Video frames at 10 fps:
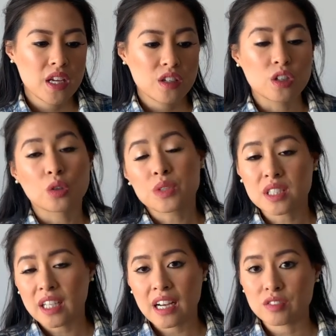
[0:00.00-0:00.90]
you know, we
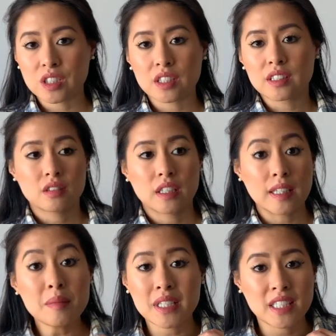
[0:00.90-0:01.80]
still have to
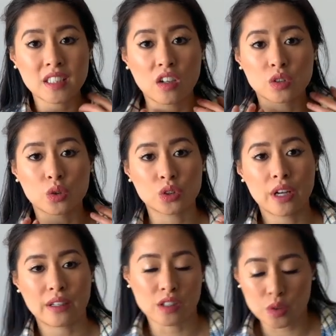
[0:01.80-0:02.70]
eliminate all social
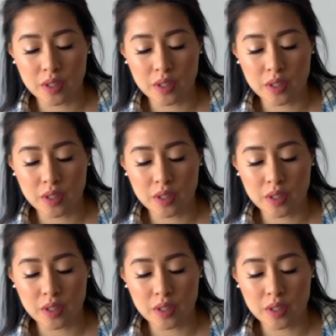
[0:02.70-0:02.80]
outings.